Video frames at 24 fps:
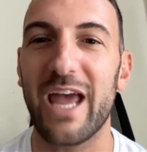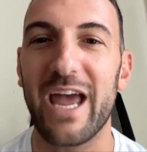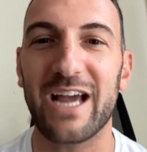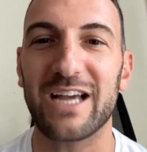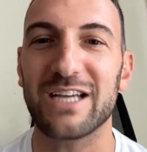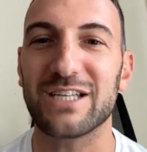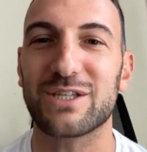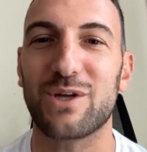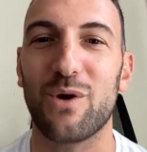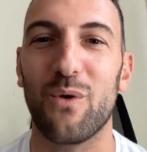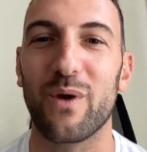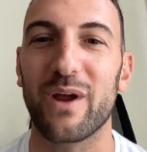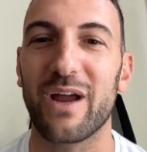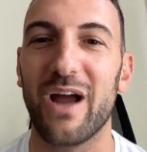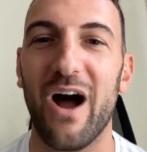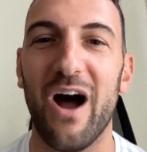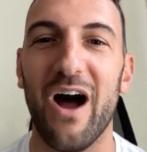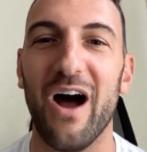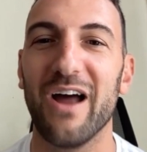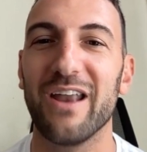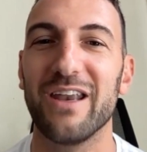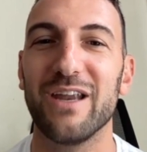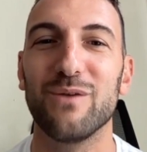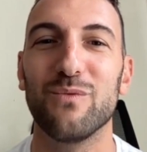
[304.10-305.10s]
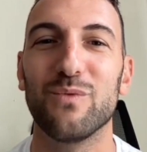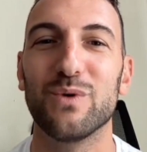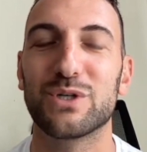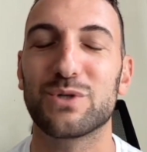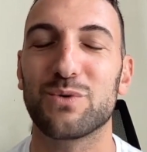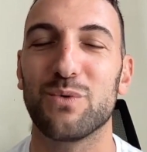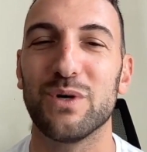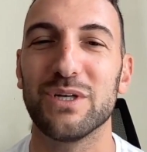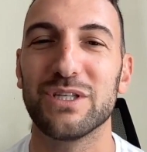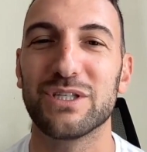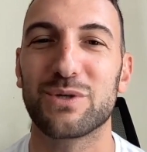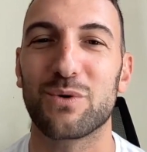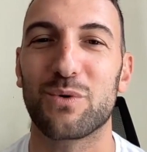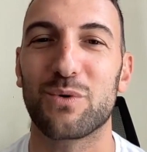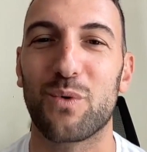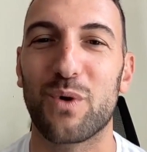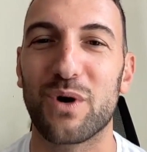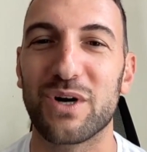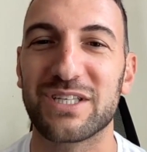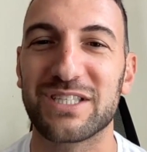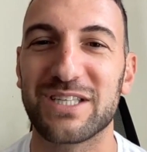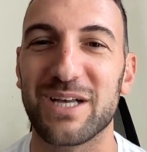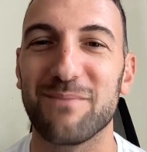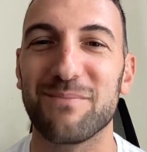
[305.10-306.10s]
what the heck is going on and which ones are
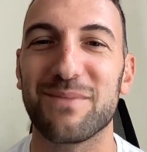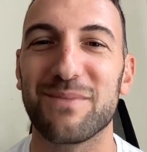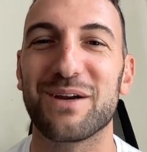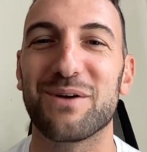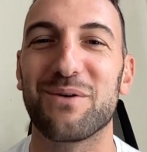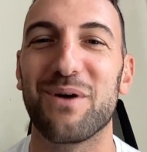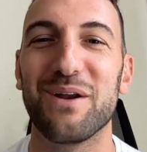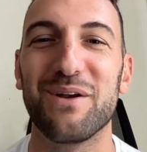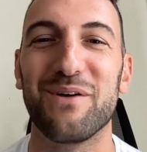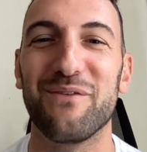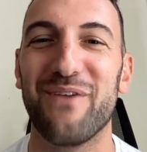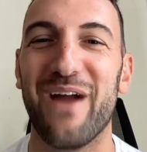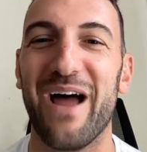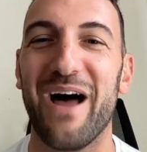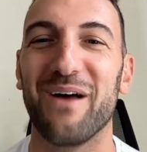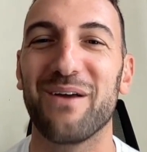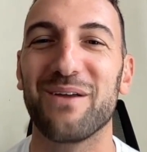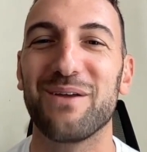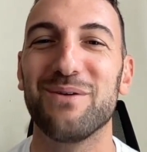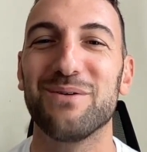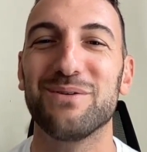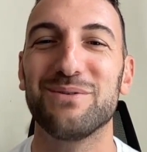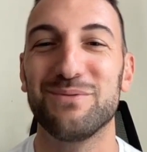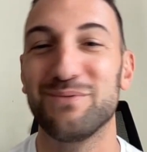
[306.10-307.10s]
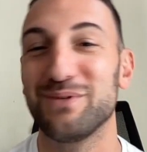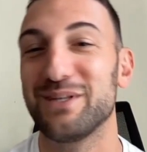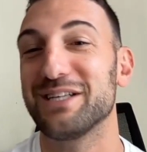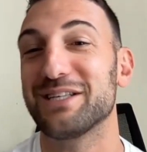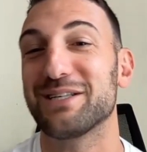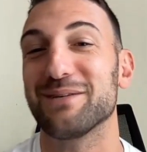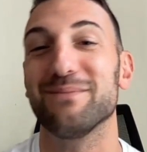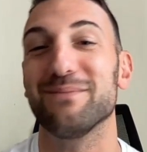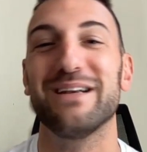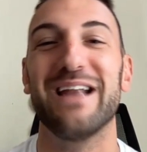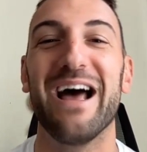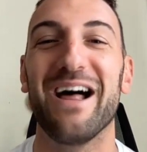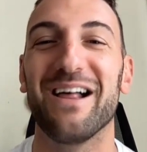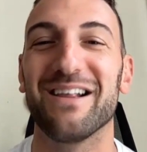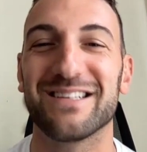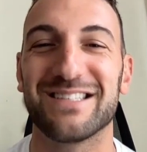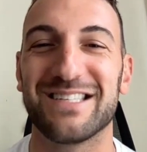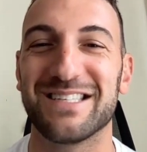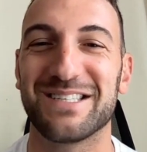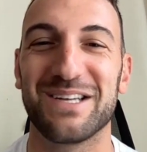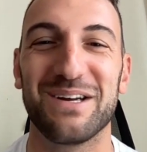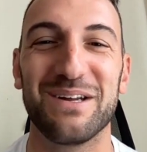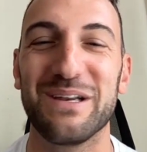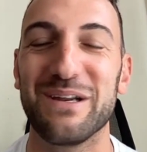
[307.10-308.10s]
worth something or undervalued. We did some
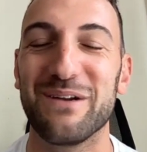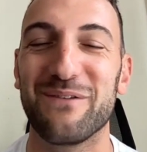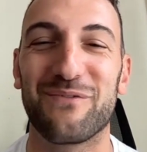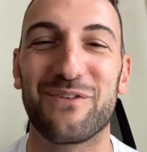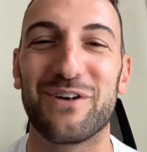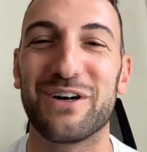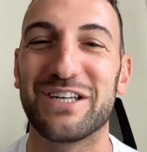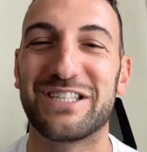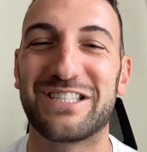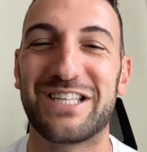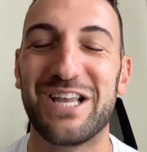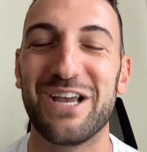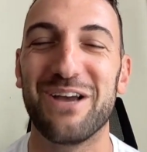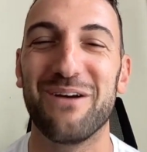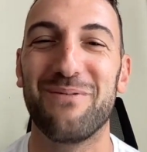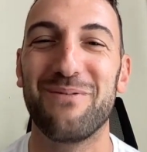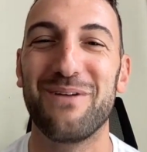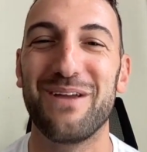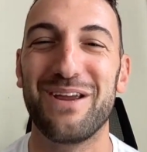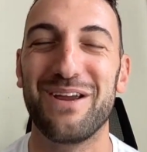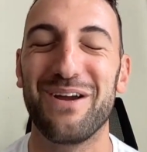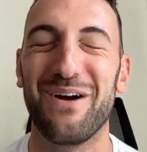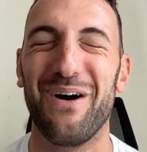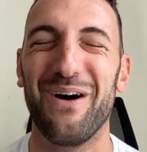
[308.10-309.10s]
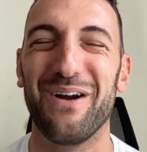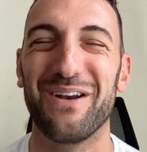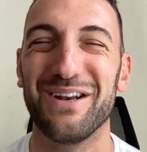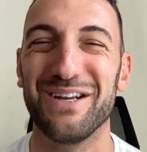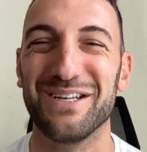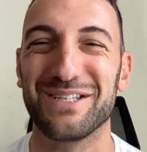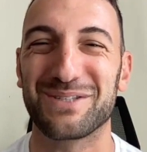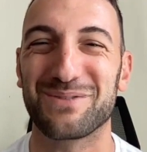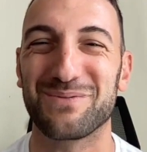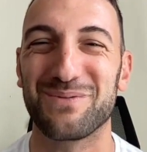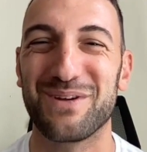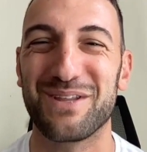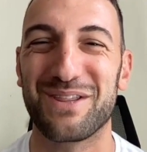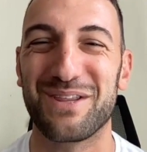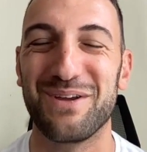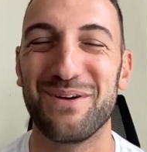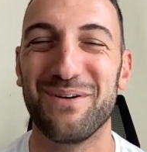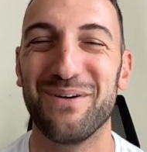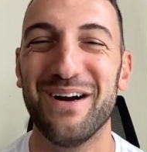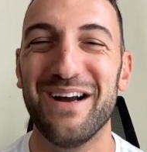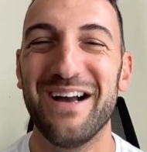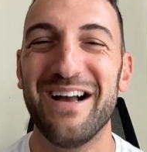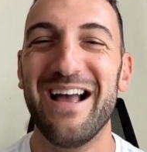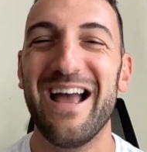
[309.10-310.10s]
analysis on that first, to be honest with you.